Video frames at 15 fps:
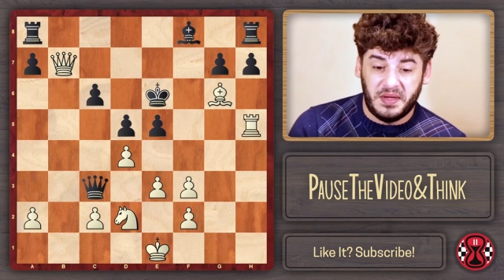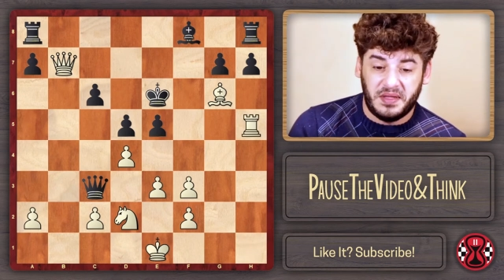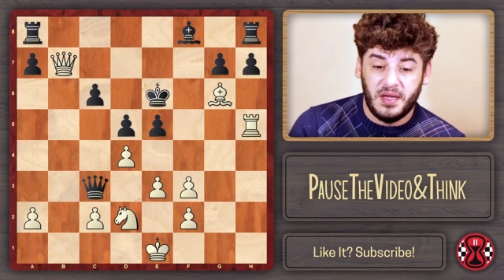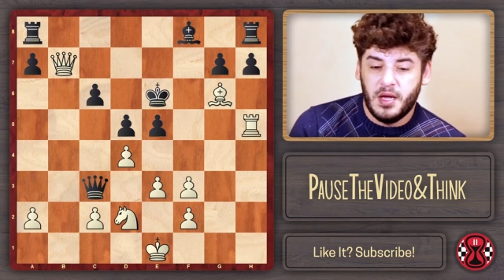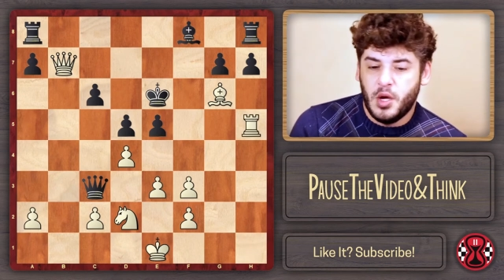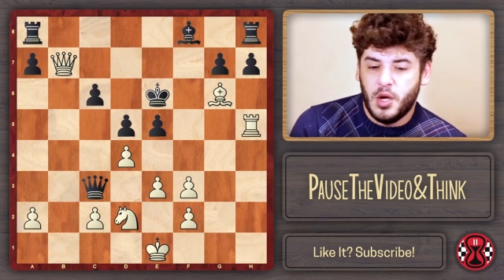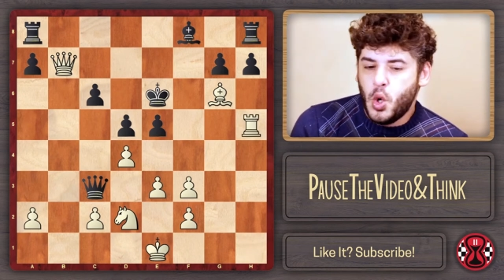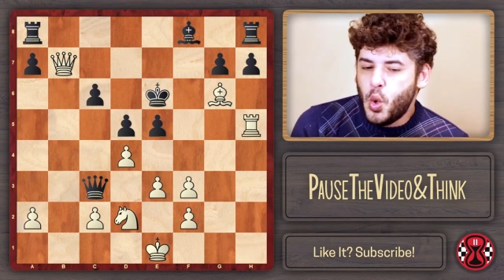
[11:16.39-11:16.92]
but
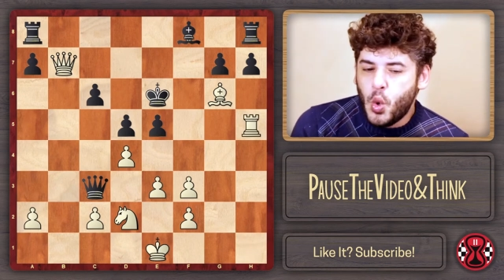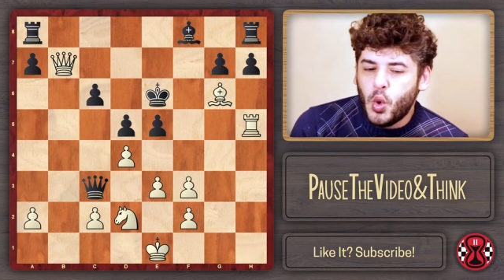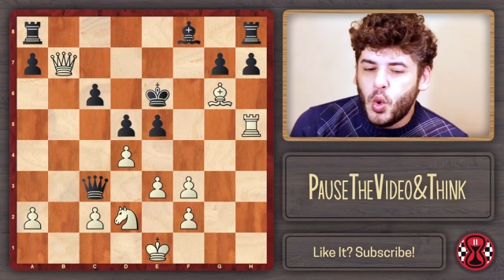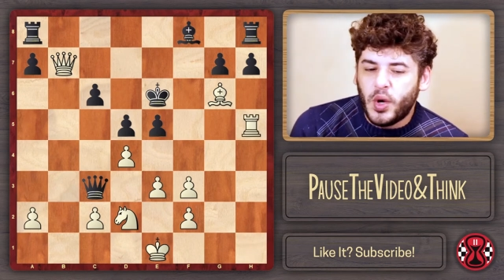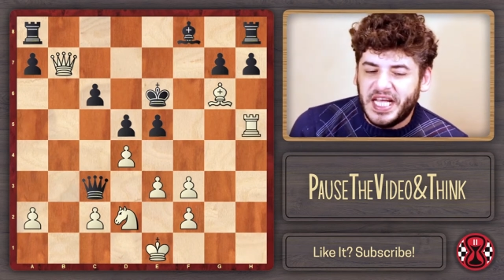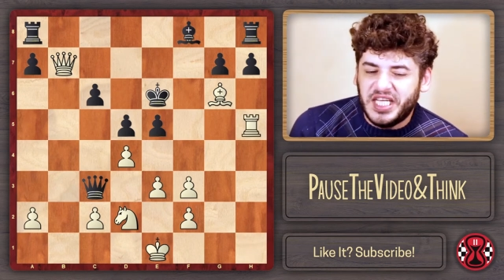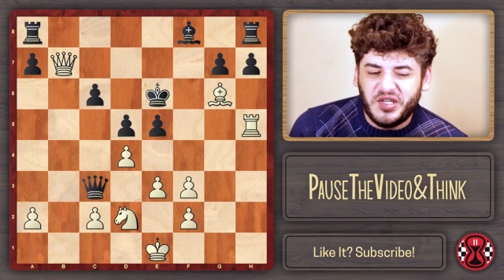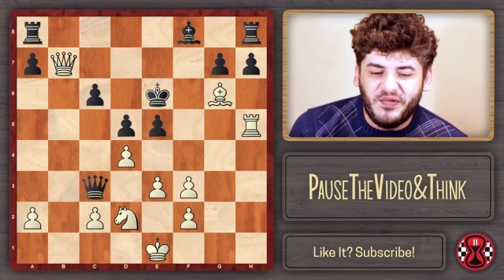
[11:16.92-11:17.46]

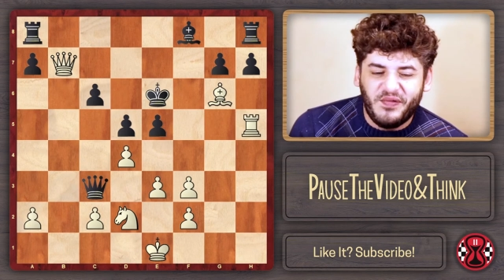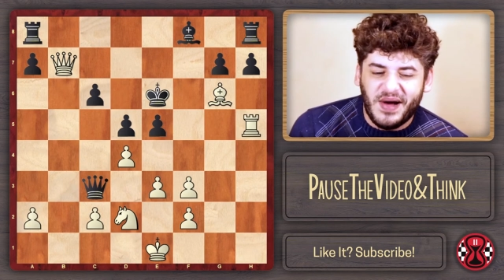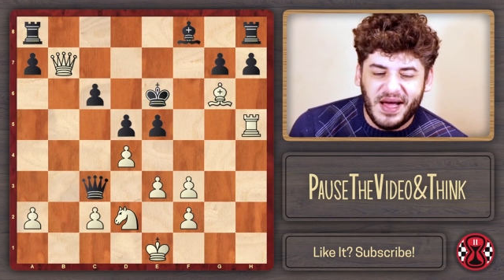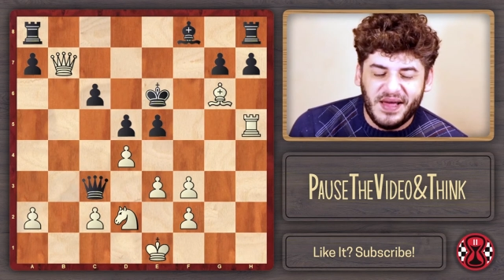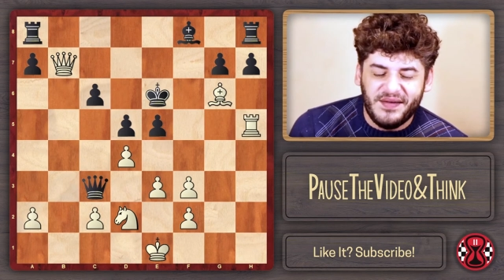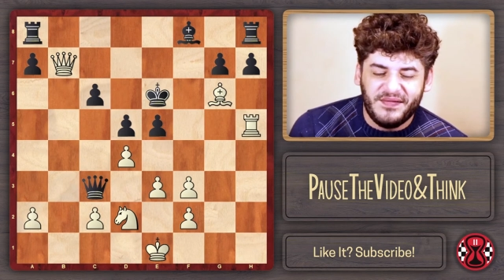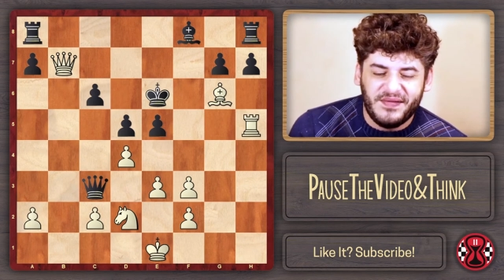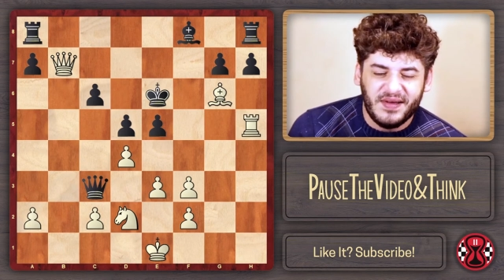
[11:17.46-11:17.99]
rook
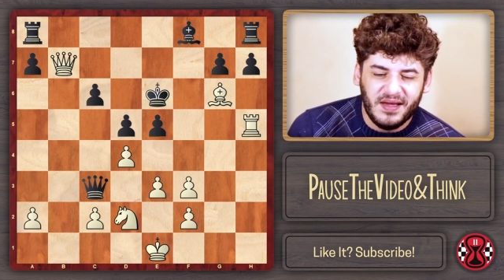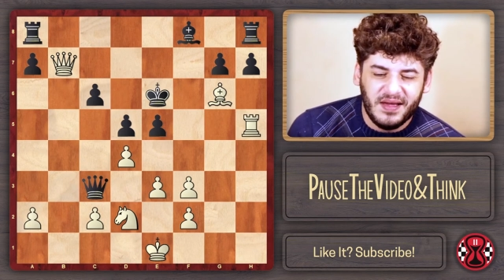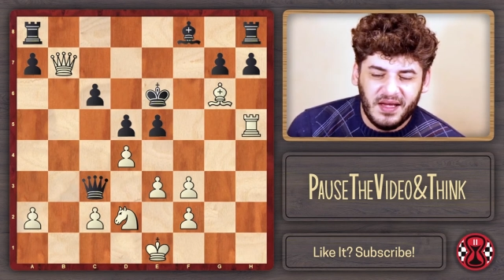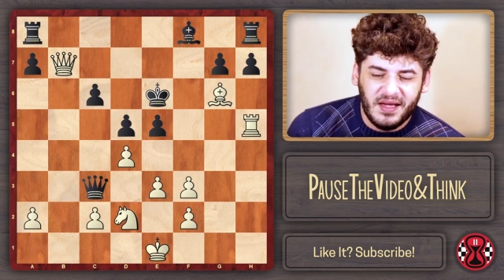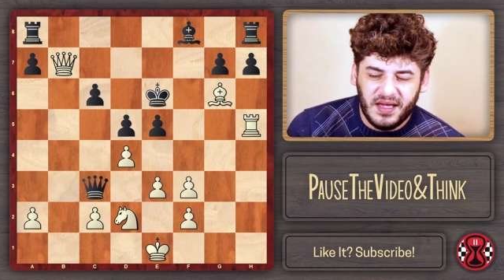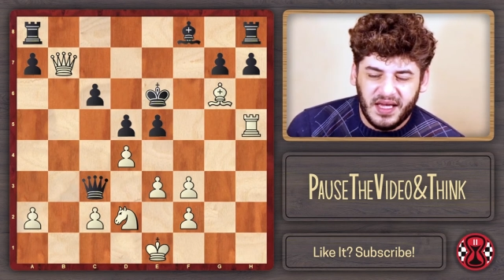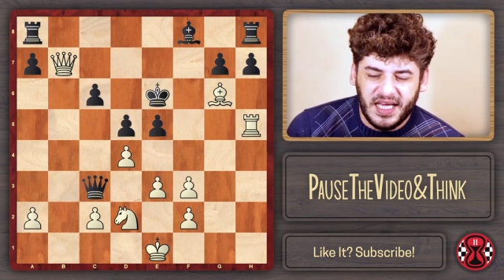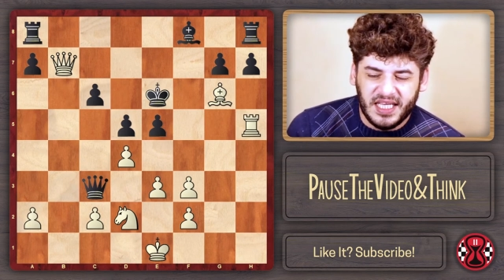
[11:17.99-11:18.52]
h5
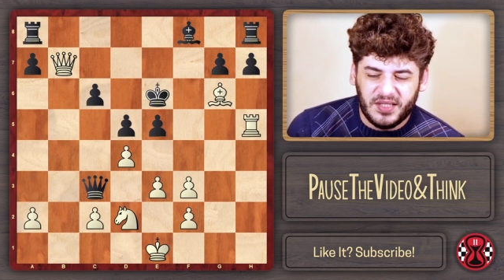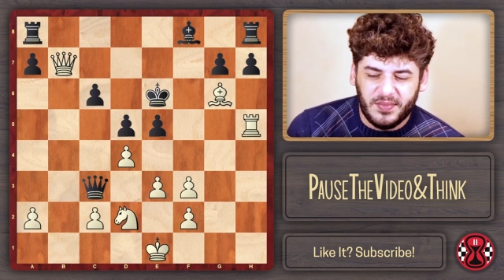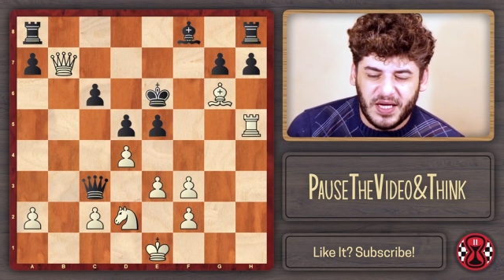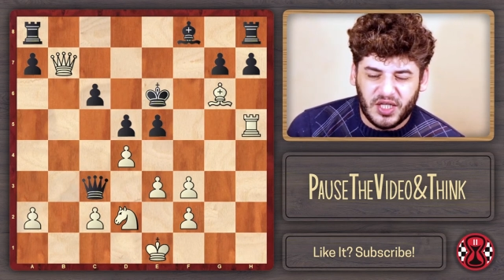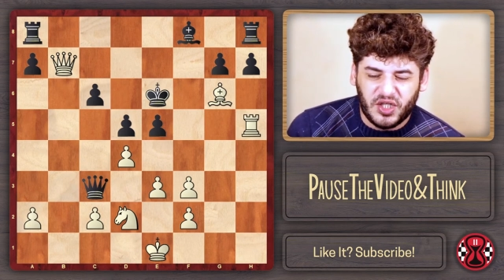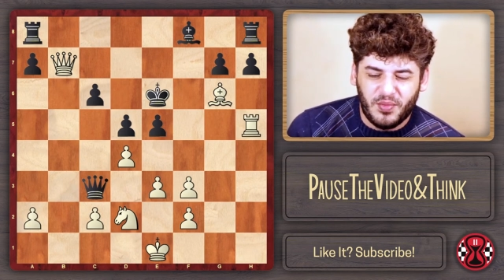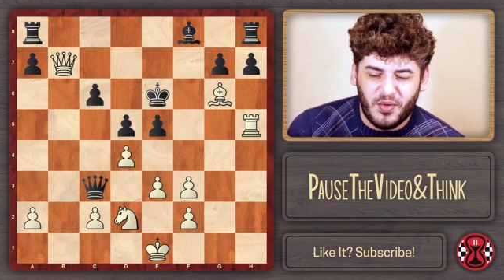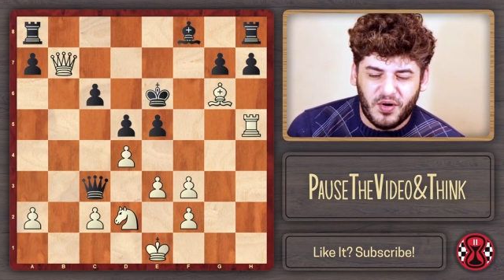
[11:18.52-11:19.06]
is
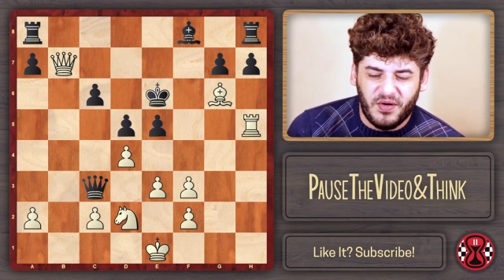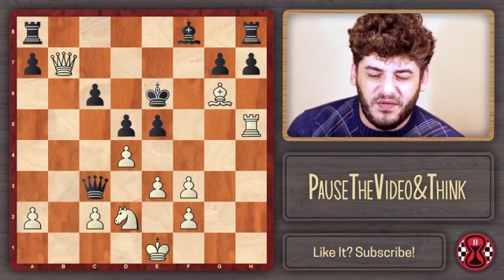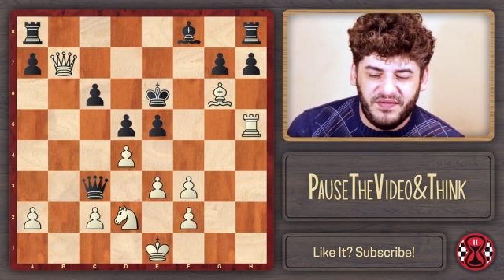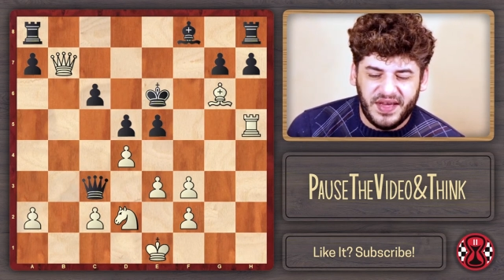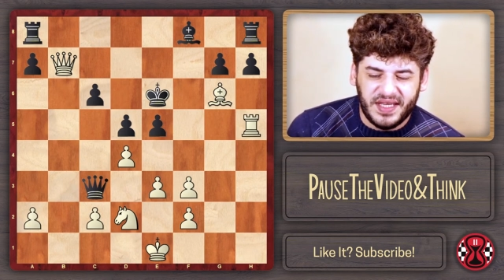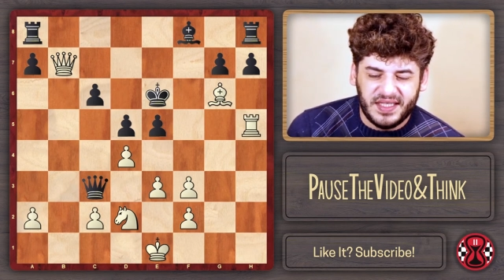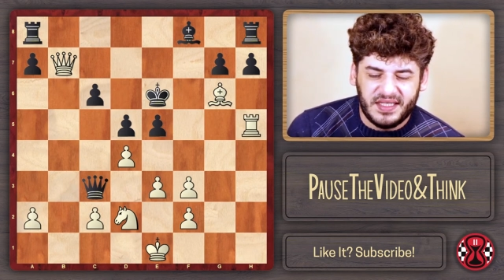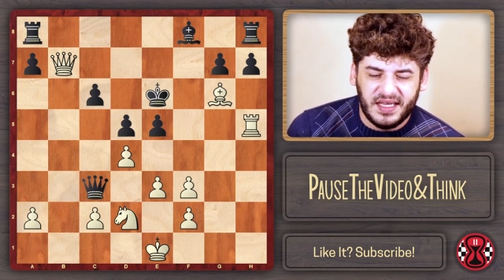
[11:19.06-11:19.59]
much more
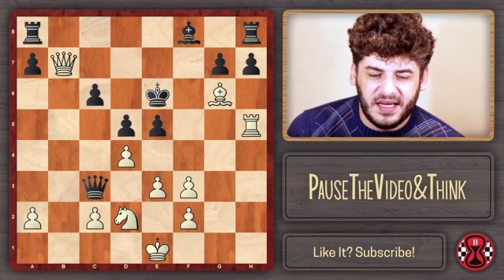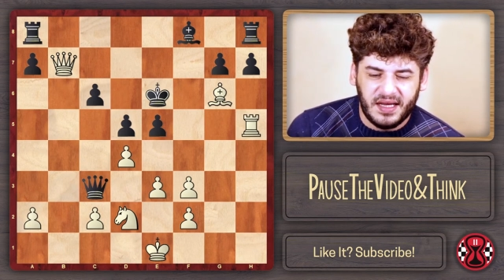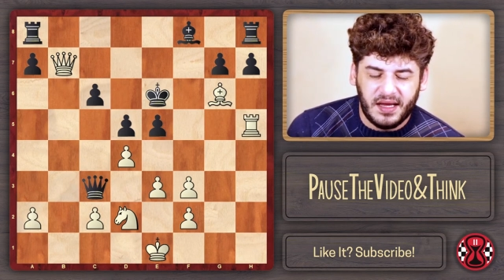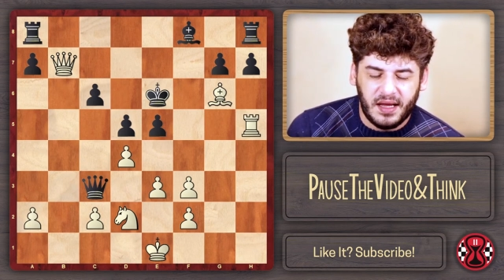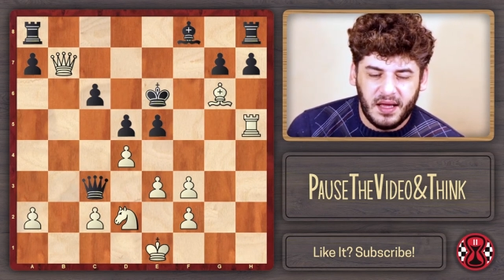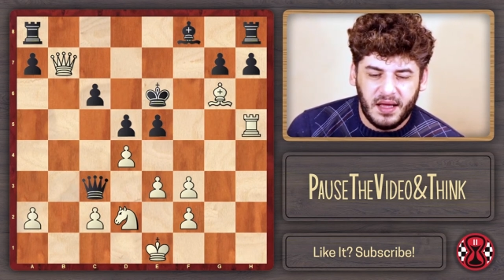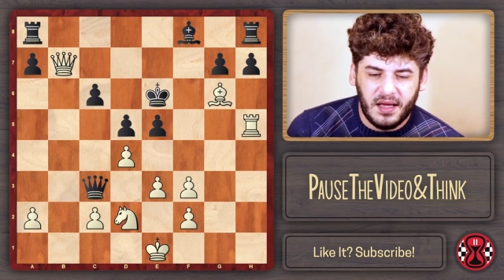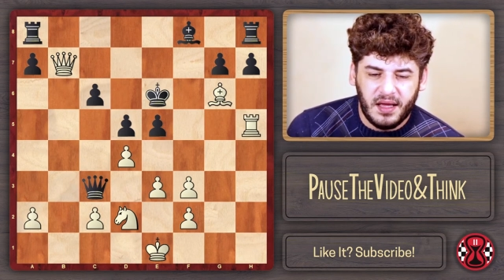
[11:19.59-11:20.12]
convincing.